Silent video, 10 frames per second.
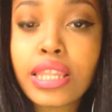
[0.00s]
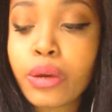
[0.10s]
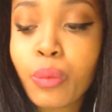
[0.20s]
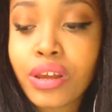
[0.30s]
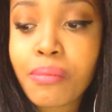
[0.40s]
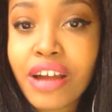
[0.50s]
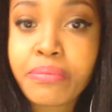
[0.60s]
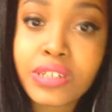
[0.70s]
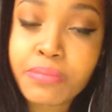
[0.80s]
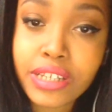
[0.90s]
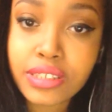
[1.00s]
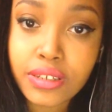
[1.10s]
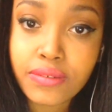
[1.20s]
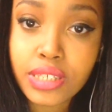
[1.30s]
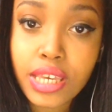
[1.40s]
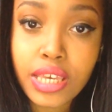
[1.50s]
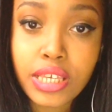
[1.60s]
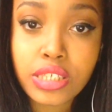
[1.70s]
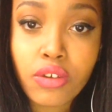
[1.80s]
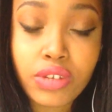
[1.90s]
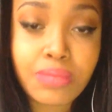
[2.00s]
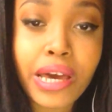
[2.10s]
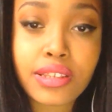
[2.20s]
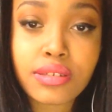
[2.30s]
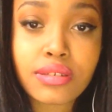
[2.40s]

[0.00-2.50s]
Like, one of my perspectives is respect.